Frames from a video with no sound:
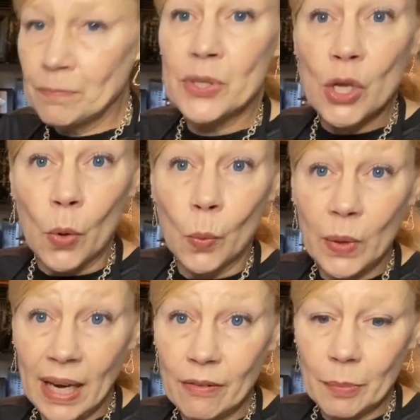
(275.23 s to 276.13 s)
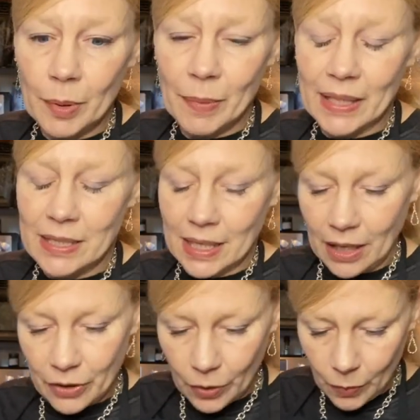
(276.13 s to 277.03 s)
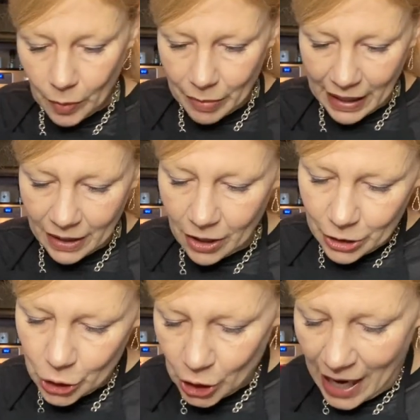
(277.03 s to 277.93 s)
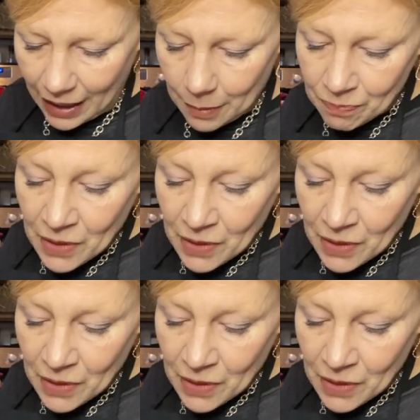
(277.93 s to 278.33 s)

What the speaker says: So we have it put back together. We're back on track.